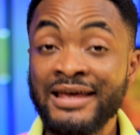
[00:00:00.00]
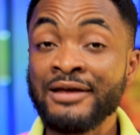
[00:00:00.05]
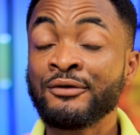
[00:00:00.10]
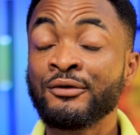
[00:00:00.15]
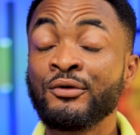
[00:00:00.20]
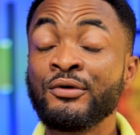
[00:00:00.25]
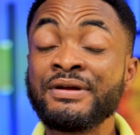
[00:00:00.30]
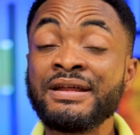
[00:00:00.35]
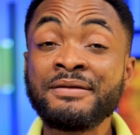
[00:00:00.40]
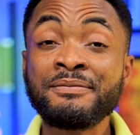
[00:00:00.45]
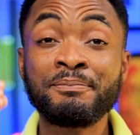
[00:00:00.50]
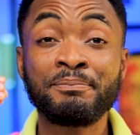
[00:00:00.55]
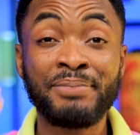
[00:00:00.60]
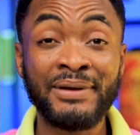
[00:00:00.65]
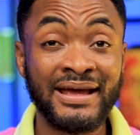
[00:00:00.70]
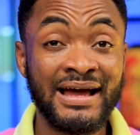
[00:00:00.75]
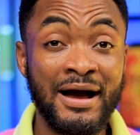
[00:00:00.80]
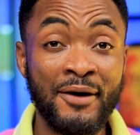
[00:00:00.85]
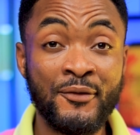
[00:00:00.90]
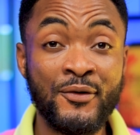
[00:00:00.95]
including
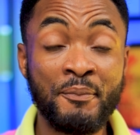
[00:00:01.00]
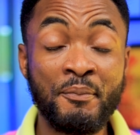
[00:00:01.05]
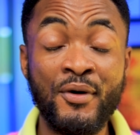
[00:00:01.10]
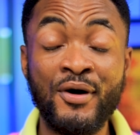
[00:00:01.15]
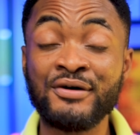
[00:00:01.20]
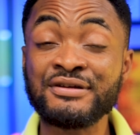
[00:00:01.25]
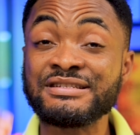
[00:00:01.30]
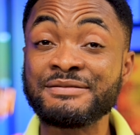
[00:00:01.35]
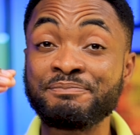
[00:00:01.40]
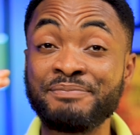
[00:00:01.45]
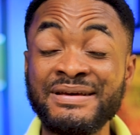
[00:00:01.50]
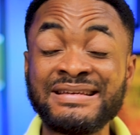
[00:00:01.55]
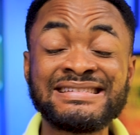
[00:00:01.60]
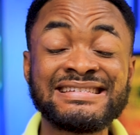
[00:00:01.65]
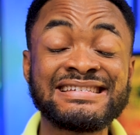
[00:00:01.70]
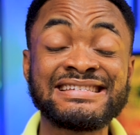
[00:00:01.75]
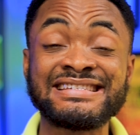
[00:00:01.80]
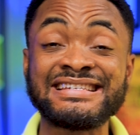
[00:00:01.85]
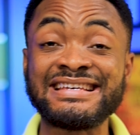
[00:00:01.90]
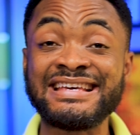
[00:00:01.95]
bigger coupons,
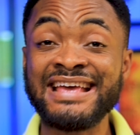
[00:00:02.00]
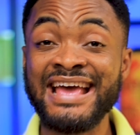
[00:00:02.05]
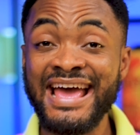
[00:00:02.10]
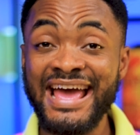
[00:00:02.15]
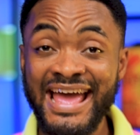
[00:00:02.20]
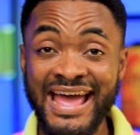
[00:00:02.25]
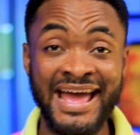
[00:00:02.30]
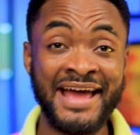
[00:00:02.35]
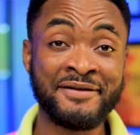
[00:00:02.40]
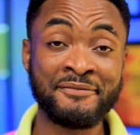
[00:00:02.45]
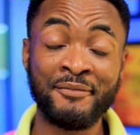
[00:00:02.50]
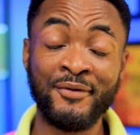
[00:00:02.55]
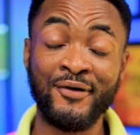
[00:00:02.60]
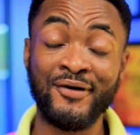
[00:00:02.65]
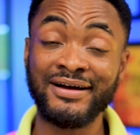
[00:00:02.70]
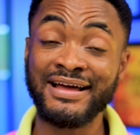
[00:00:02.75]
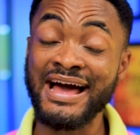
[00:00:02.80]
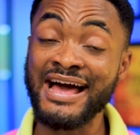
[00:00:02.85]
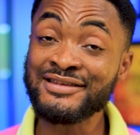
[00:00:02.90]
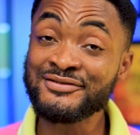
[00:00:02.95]
BTC, and
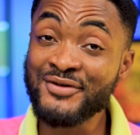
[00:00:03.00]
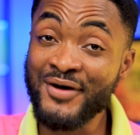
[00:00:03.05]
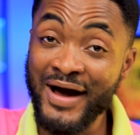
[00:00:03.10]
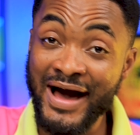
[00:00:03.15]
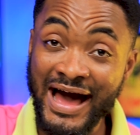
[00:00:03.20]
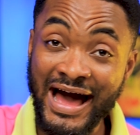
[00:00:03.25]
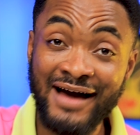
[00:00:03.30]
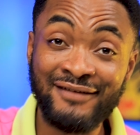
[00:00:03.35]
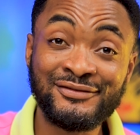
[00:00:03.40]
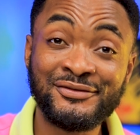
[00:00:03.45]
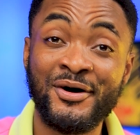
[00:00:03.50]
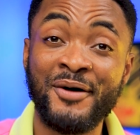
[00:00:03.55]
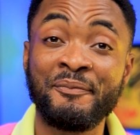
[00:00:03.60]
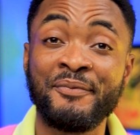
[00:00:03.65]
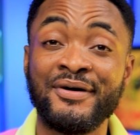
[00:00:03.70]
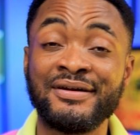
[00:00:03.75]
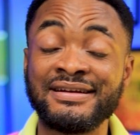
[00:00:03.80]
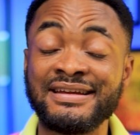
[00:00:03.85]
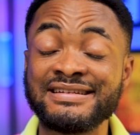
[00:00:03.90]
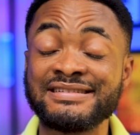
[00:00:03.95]
more. Guys, you have to hop
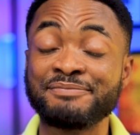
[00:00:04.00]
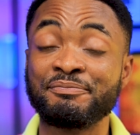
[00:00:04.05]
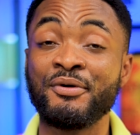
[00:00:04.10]
on this